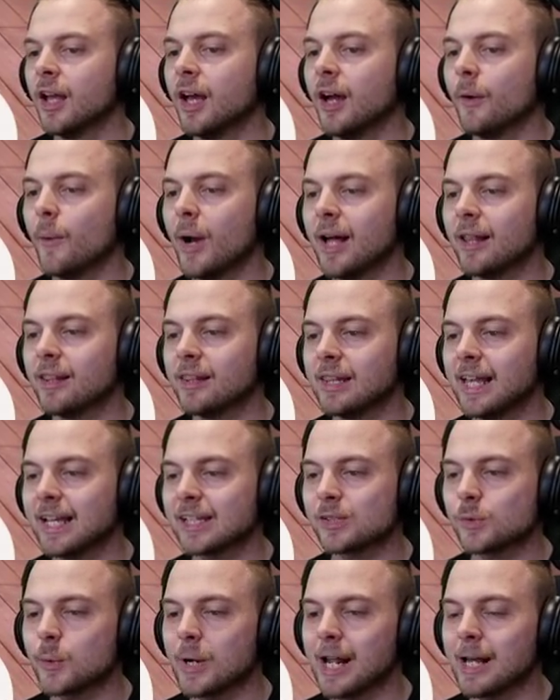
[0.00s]
Well,
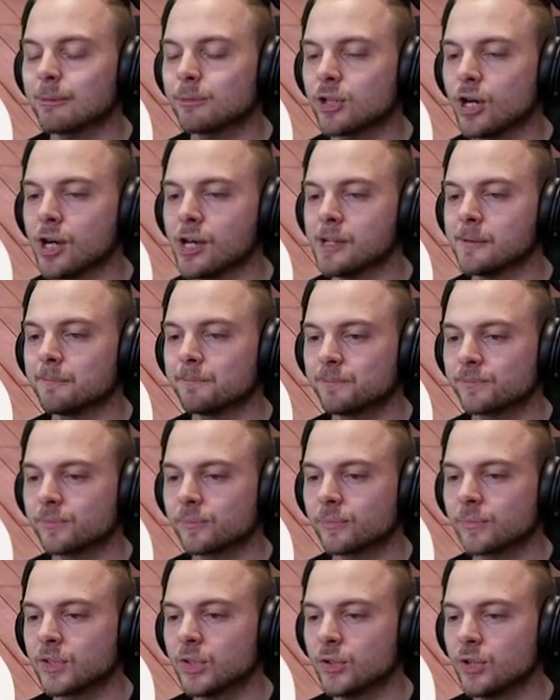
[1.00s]
that's where I'm going.
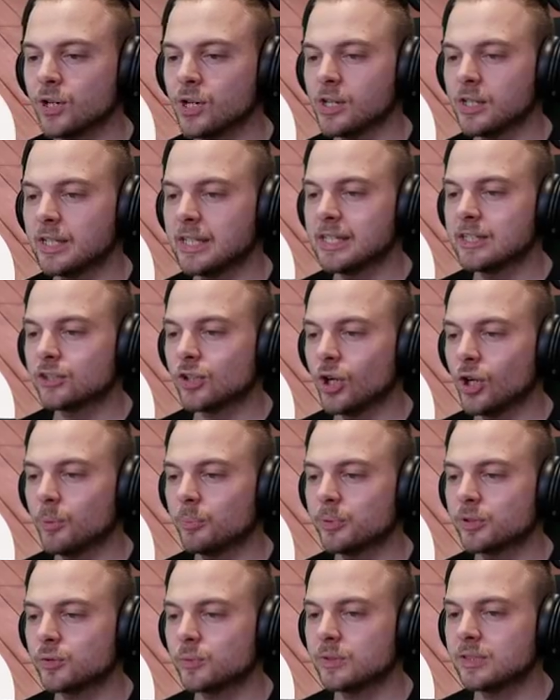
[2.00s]
You know, at least help
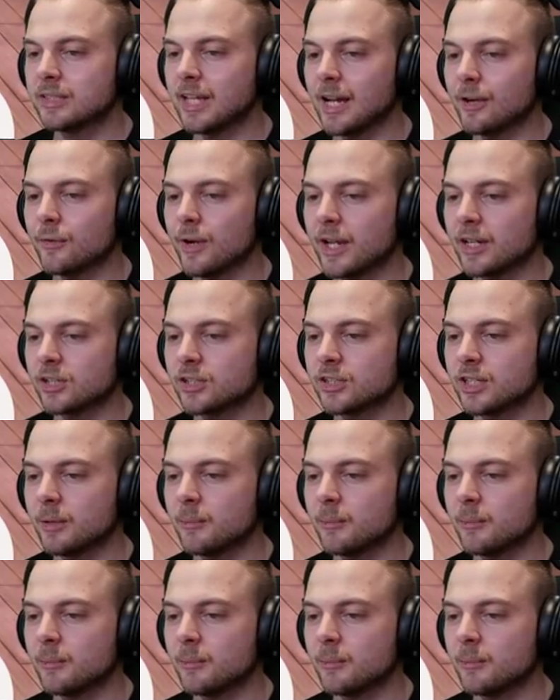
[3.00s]
us with directions.